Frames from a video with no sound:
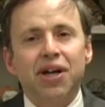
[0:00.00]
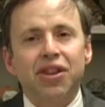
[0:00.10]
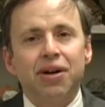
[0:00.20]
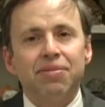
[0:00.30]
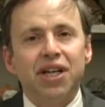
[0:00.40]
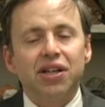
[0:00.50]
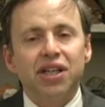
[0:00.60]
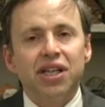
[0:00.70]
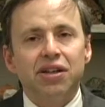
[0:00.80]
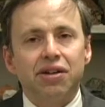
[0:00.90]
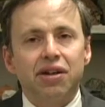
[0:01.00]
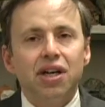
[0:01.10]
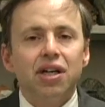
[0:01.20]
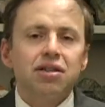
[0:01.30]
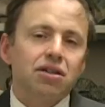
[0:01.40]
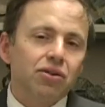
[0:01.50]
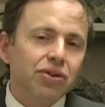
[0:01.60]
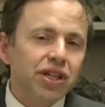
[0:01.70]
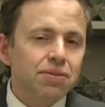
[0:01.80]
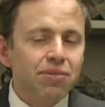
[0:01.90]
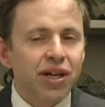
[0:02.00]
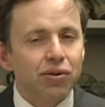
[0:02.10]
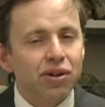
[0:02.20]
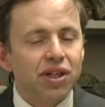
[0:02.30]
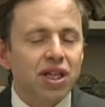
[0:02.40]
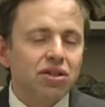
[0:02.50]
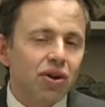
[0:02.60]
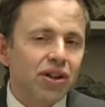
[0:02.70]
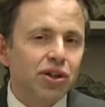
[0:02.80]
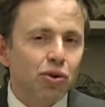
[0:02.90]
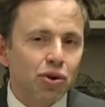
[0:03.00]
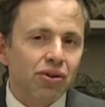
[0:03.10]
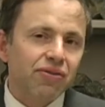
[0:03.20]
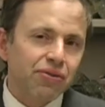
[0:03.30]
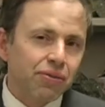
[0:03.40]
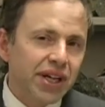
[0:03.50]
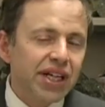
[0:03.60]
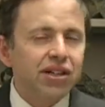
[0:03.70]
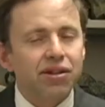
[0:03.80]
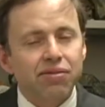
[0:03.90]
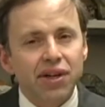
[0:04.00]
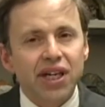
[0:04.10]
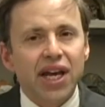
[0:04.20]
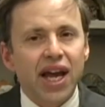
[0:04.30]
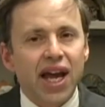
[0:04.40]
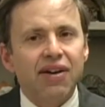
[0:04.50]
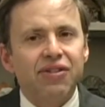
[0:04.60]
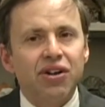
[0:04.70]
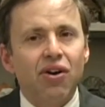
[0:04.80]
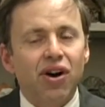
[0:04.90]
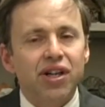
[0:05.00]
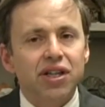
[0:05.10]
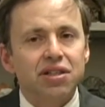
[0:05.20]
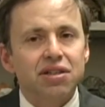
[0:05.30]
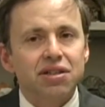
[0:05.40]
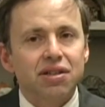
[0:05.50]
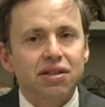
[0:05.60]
thumbnail either. So this mineral is on the order of 3 to 3.5 in hardness.